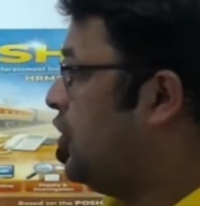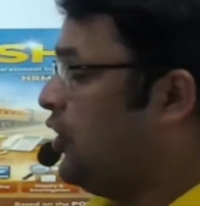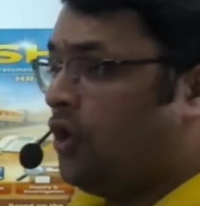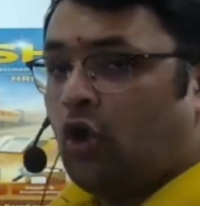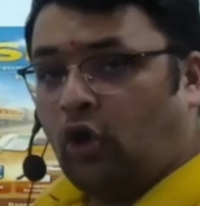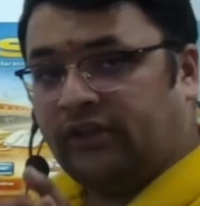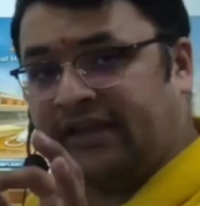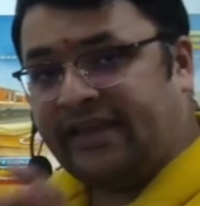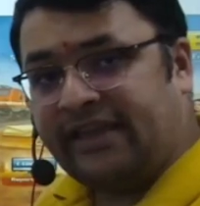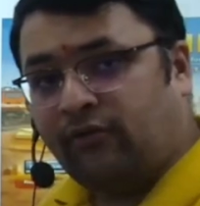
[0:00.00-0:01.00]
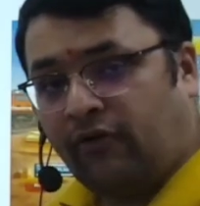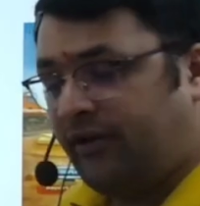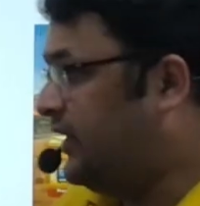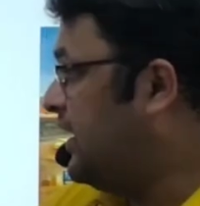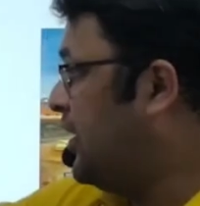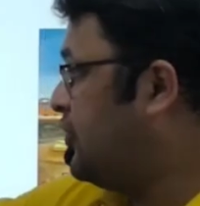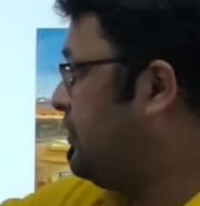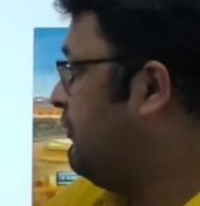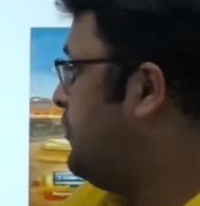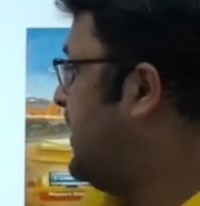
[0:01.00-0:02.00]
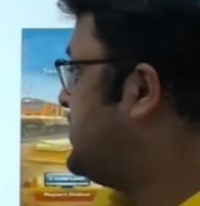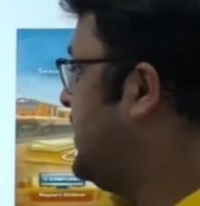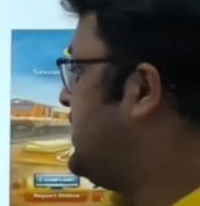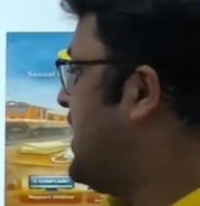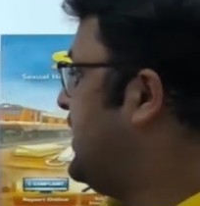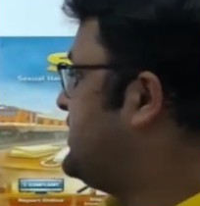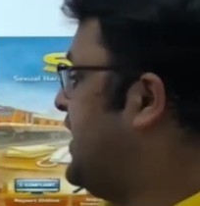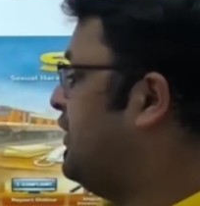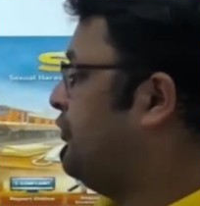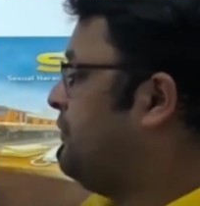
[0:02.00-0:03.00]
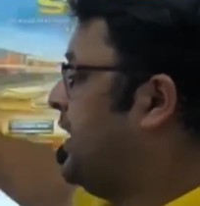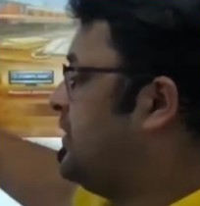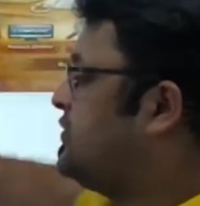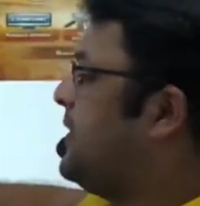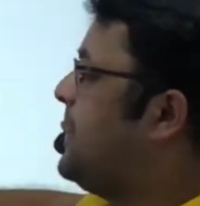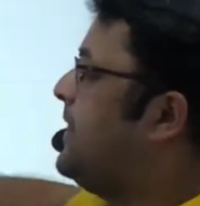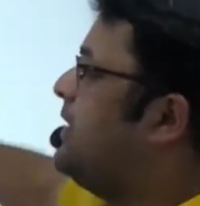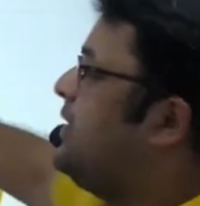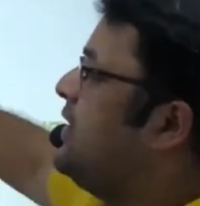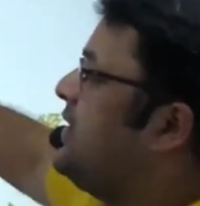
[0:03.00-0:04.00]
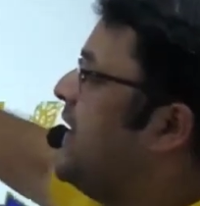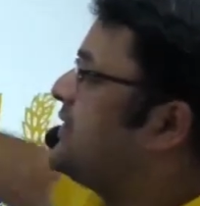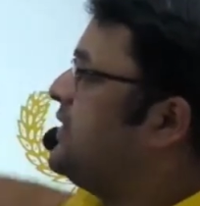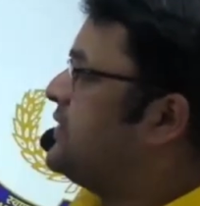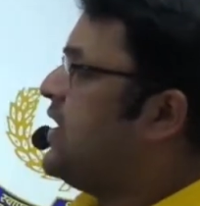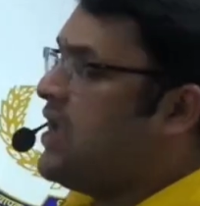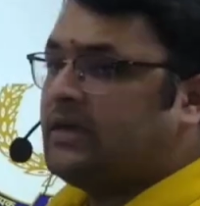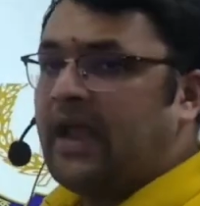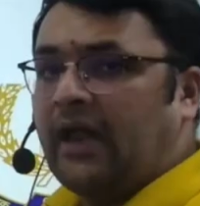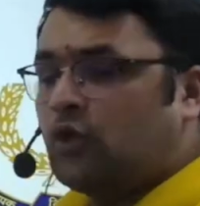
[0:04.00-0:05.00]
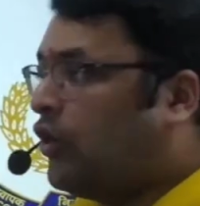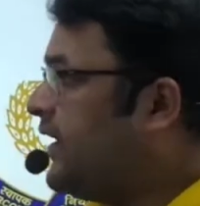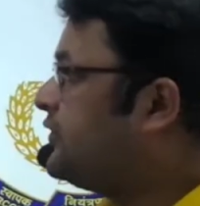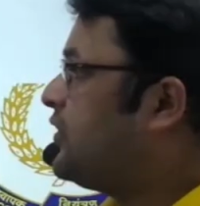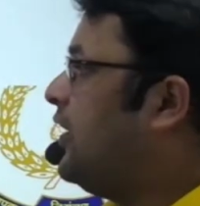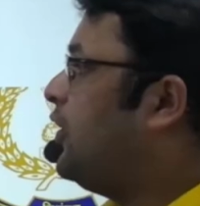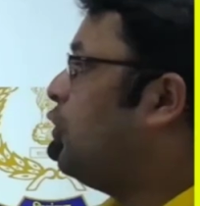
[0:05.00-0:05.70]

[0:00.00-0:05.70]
on the eve of International Women's Day, that is 8th of March. Next is Narcotics Control